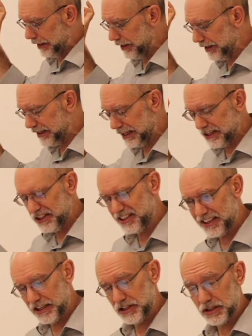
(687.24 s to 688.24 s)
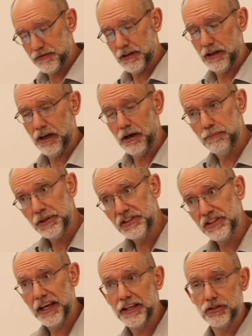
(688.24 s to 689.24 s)
And I get a sense of a
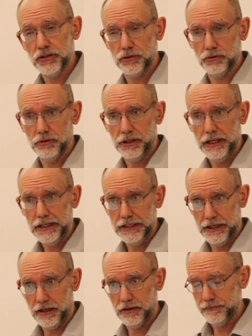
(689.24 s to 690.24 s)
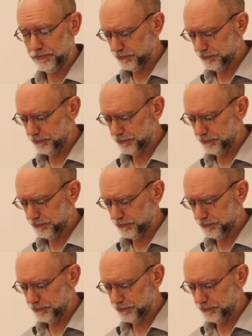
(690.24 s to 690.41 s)
potential here.